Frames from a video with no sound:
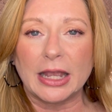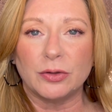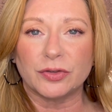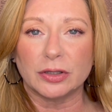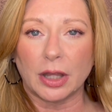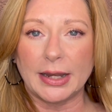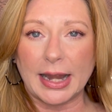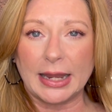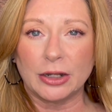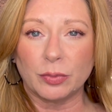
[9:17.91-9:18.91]
I use a light
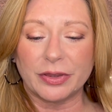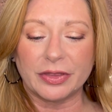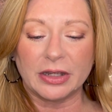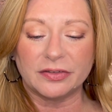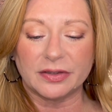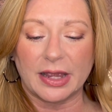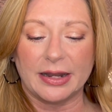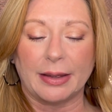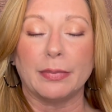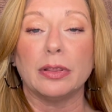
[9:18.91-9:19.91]
hand with it,
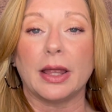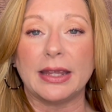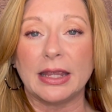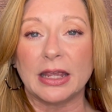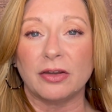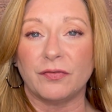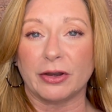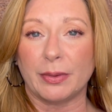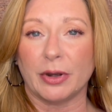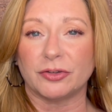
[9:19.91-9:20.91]
and I'm liking it
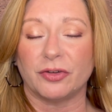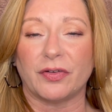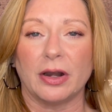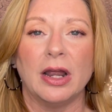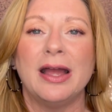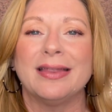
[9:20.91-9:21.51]
very much so far.